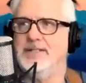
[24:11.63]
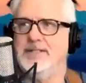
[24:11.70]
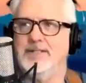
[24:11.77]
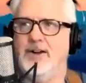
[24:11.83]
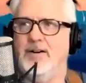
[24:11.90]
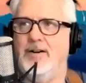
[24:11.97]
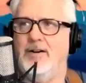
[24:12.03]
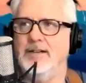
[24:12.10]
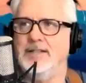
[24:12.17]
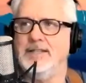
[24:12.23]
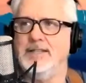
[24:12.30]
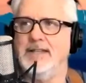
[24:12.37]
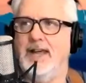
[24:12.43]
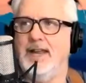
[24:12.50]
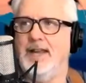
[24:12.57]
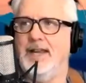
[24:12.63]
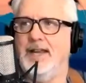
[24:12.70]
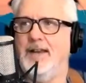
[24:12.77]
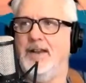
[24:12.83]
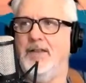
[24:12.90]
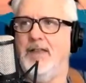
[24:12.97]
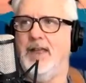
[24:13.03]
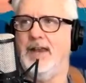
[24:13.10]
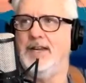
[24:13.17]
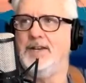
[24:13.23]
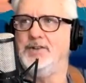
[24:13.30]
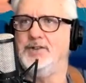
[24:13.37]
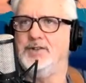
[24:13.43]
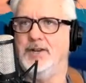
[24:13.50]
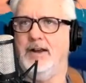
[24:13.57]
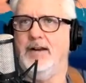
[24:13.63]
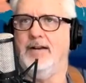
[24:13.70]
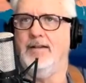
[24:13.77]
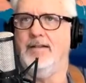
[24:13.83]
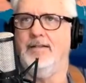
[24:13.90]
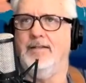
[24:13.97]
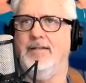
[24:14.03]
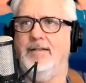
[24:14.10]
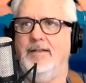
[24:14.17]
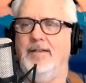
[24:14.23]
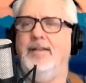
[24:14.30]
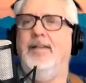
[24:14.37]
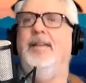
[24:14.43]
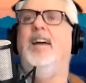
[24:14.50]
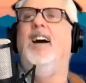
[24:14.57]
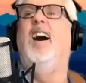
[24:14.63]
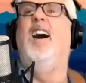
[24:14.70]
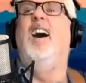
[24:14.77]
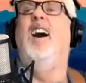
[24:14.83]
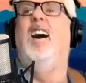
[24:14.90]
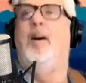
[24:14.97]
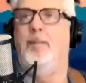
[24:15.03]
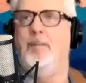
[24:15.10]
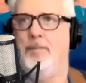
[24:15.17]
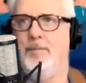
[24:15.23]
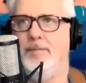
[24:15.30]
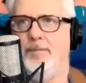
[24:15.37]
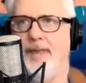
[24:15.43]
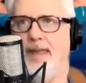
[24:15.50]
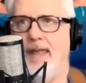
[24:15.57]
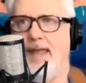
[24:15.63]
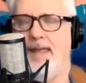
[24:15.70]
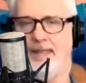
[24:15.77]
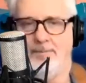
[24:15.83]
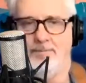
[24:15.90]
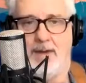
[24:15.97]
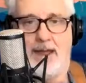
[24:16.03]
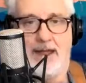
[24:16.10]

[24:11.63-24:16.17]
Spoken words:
songs that I shared in my